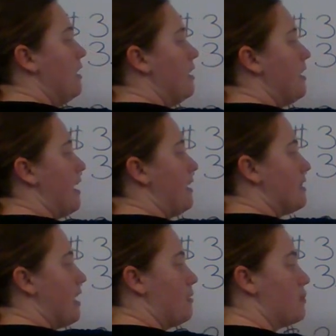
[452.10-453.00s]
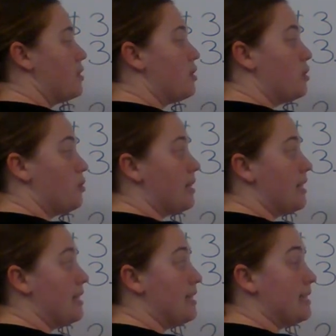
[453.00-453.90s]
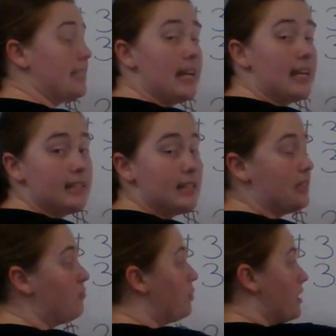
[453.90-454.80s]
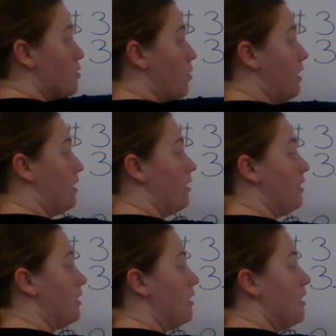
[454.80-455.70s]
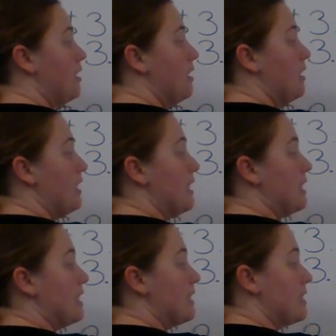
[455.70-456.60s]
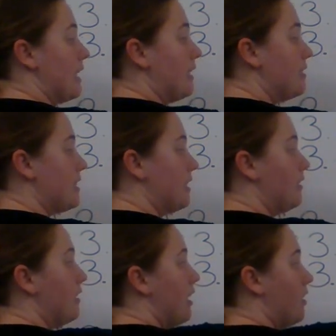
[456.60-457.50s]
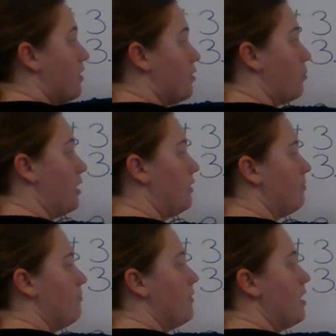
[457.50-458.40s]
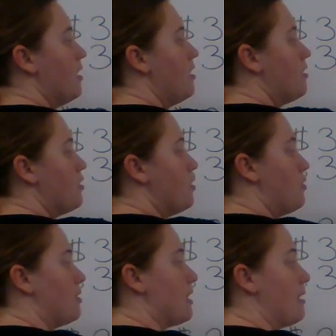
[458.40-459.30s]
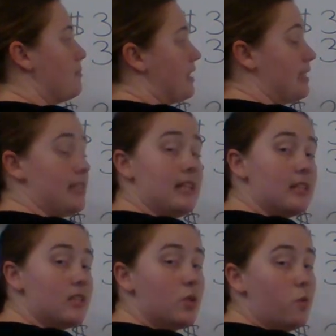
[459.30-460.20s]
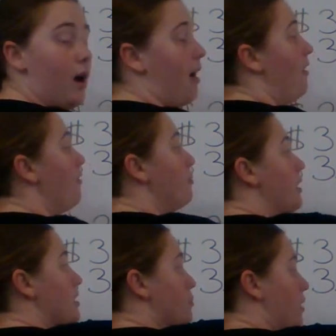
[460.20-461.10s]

Nine times two is 18, plus one is 19, carry the one. Two times six is 12, plus